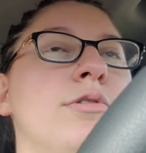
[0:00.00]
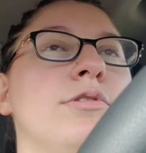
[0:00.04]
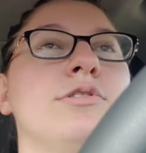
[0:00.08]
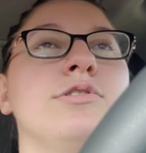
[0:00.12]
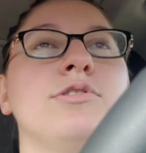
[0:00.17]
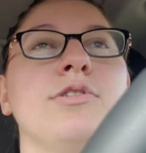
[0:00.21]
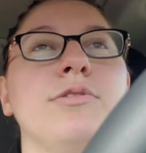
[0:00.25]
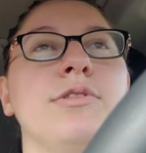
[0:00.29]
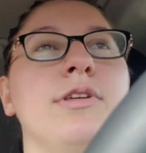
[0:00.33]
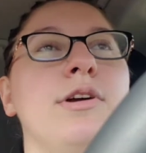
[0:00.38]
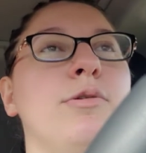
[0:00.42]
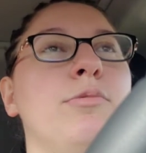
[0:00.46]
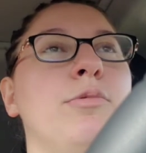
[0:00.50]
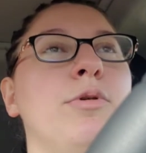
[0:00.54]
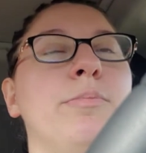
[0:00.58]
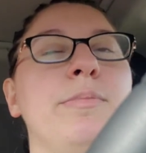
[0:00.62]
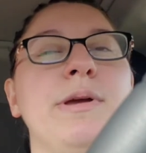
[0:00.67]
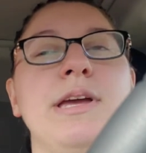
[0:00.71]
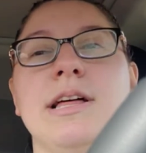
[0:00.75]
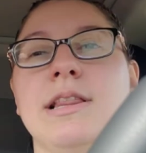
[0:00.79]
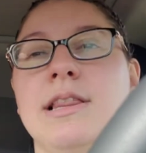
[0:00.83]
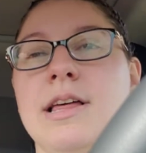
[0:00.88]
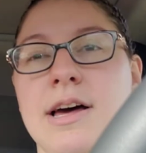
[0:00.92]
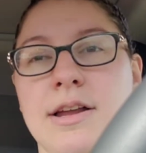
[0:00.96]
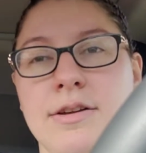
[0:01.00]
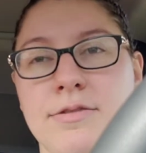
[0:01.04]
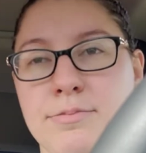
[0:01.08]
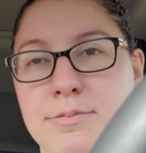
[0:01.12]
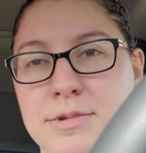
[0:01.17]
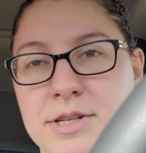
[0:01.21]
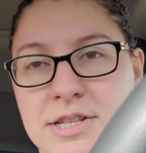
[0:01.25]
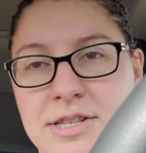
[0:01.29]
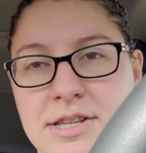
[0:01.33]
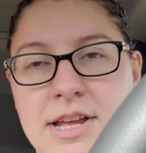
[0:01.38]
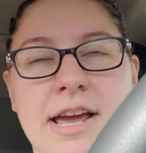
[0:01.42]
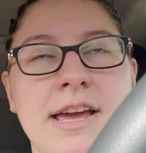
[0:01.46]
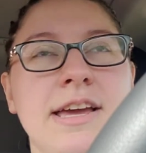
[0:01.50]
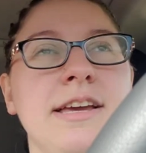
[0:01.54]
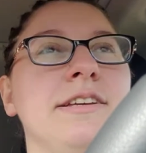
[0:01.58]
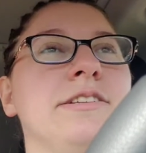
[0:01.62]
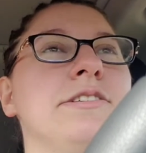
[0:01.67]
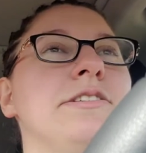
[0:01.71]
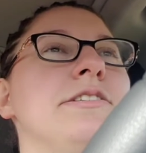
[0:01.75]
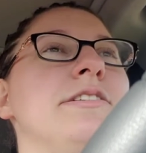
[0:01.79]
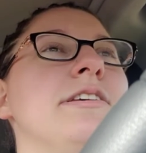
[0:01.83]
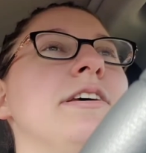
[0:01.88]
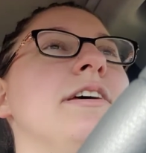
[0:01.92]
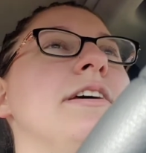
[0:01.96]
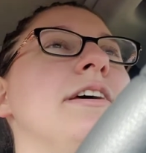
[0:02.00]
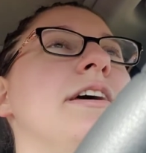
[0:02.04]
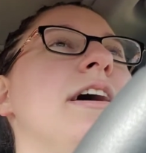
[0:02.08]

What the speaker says: So there will be a lot of mistakes,